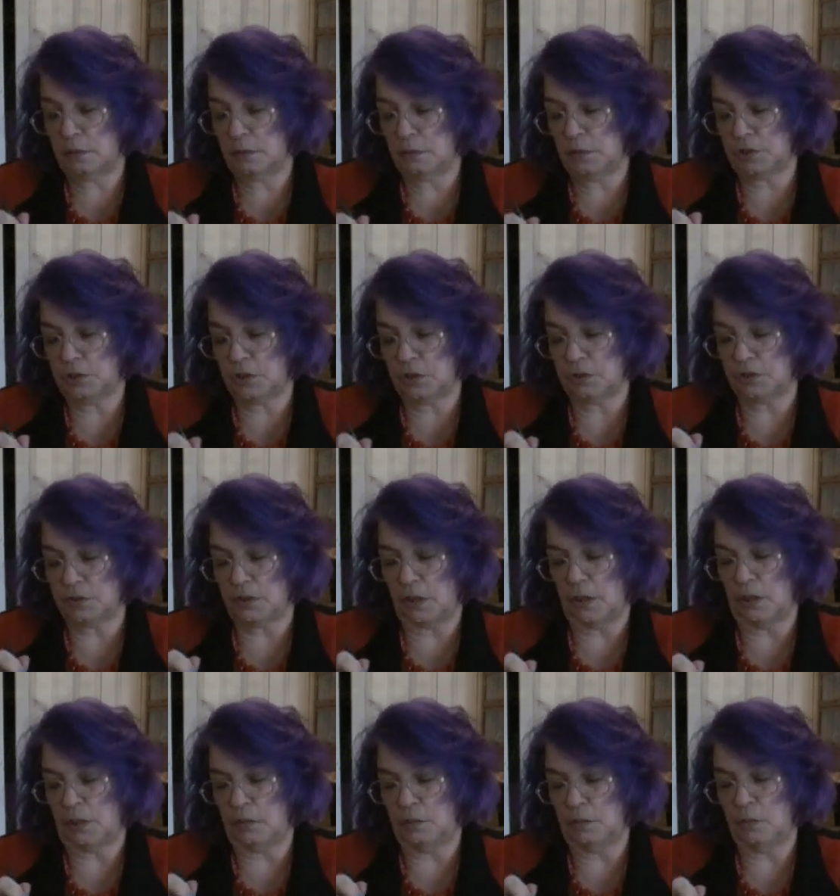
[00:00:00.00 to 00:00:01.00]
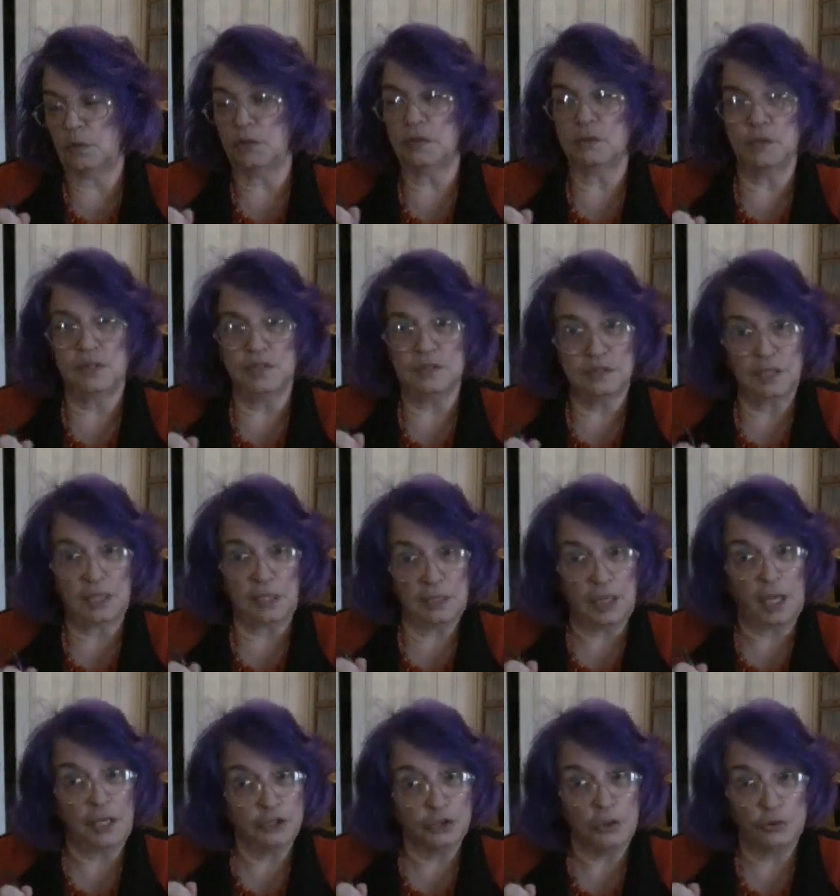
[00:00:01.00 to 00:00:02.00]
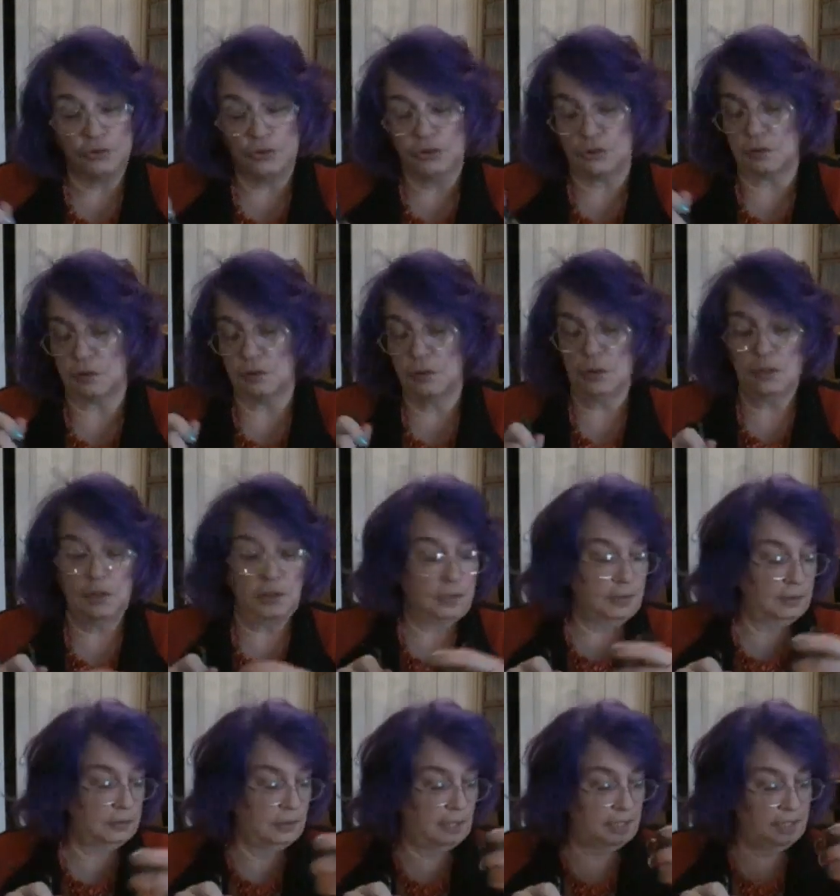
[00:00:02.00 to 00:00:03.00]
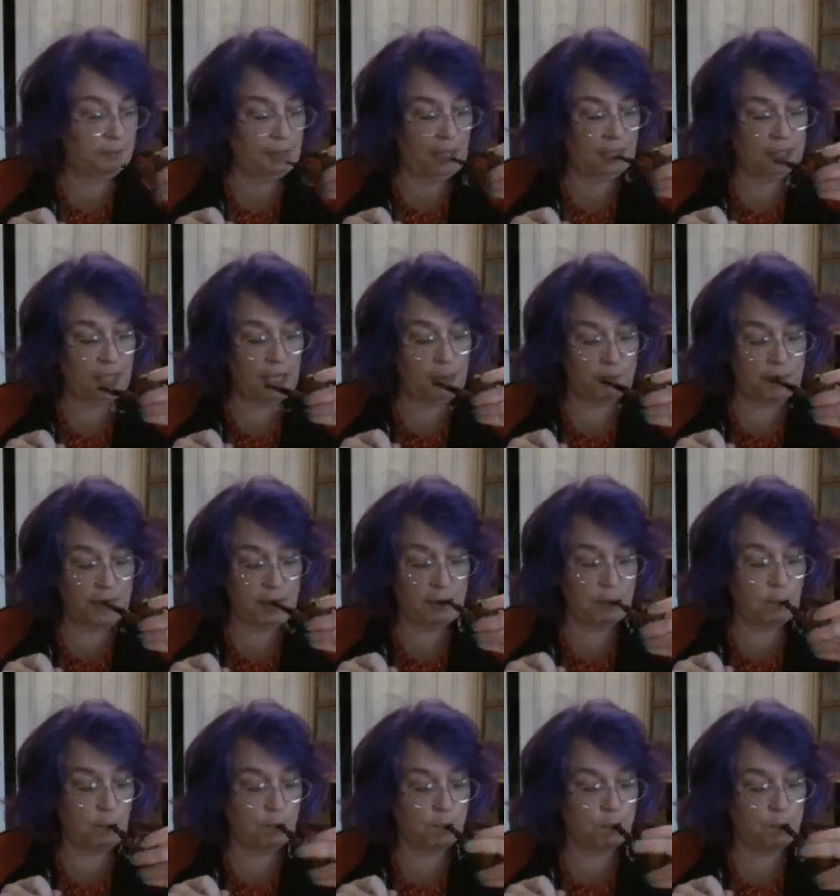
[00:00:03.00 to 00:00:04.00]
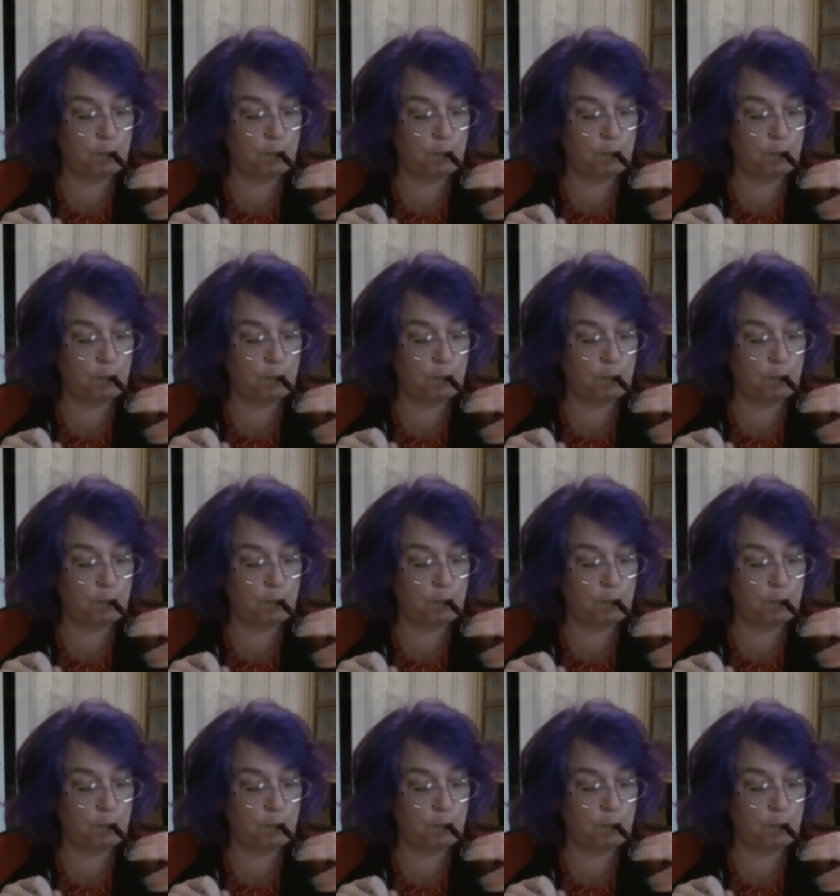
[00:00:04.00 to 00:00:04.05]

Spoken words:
which is one of the reasons I chose to light it back up. And